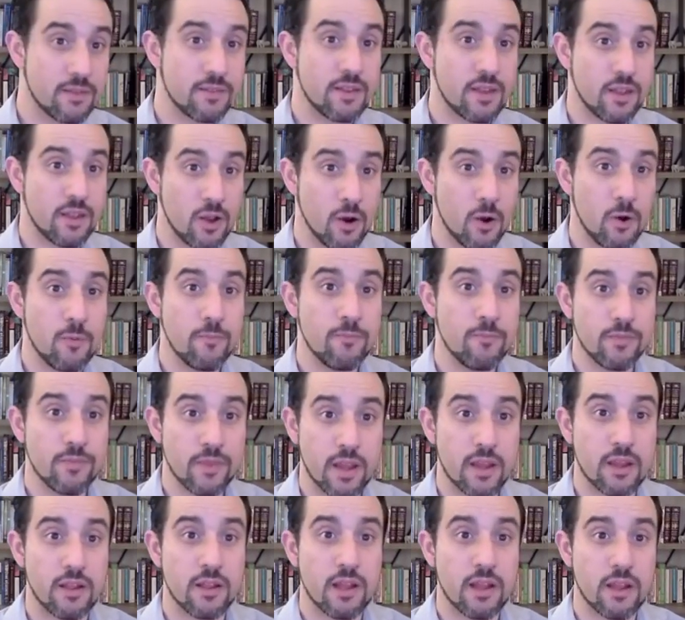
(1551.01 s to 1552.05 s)

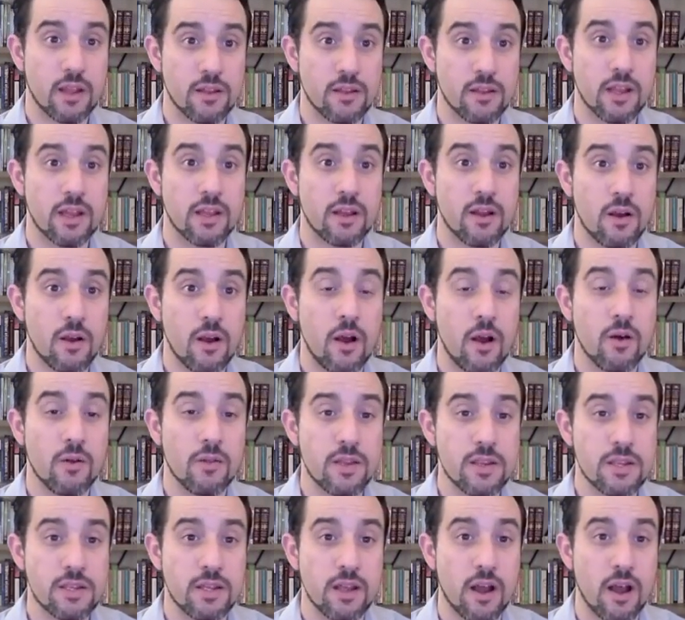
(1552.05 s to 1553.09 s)
All
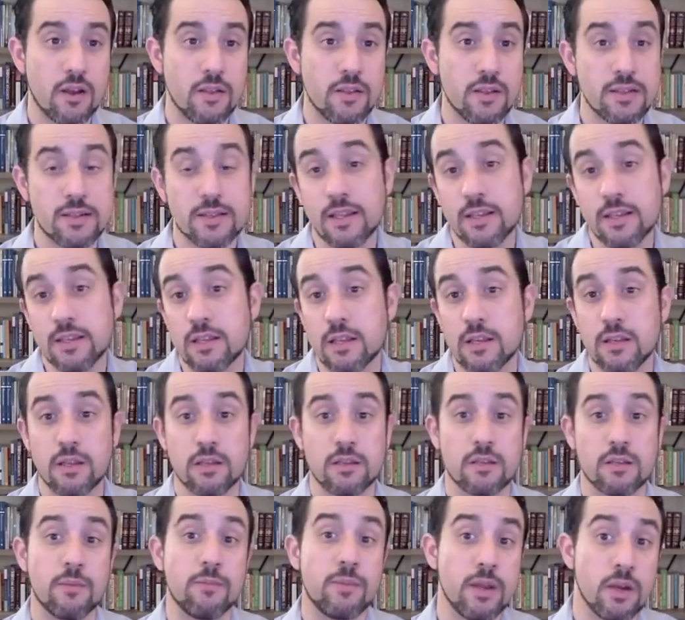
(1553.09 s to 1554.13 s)
these things can
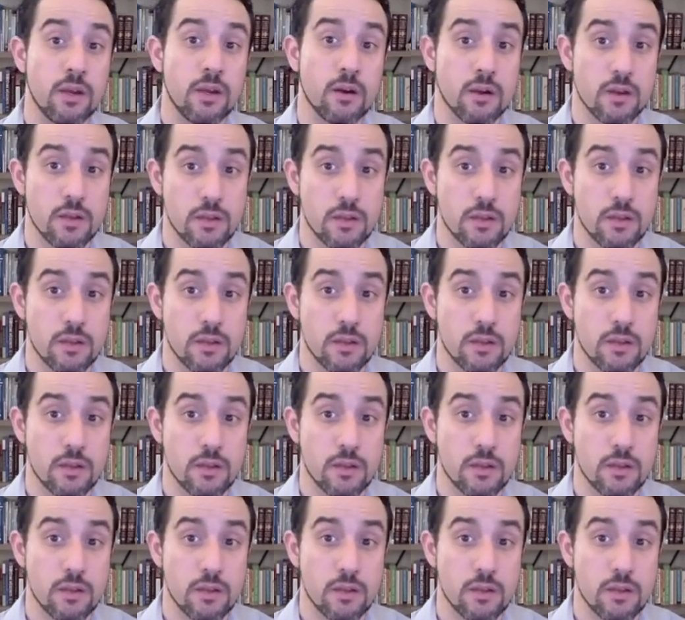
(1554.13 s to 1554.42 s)
disappear.